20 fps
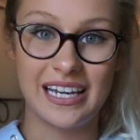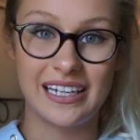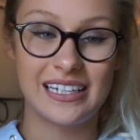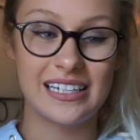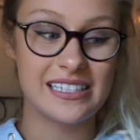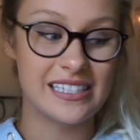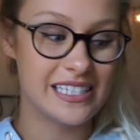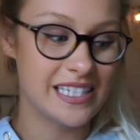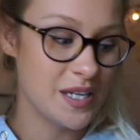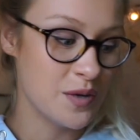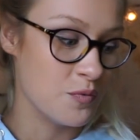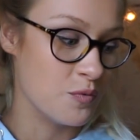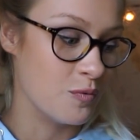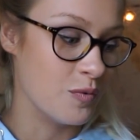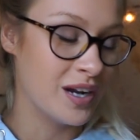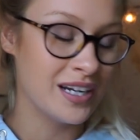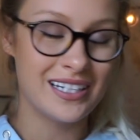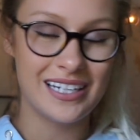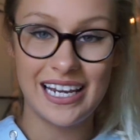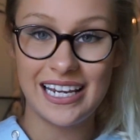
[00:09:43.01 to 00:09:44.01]
I can see
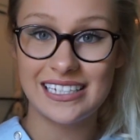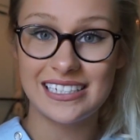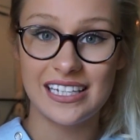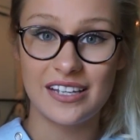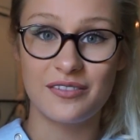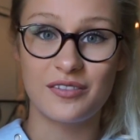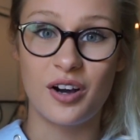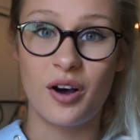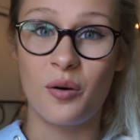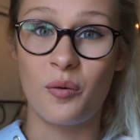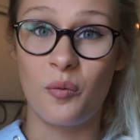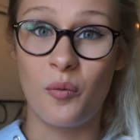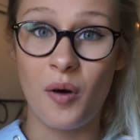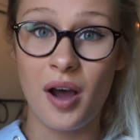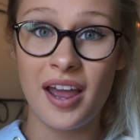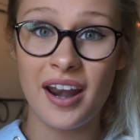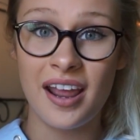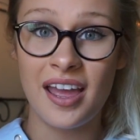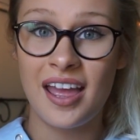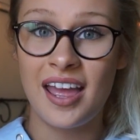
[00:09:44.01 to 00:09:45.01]
what days I've got
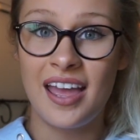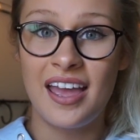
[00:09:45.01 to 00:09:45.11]
what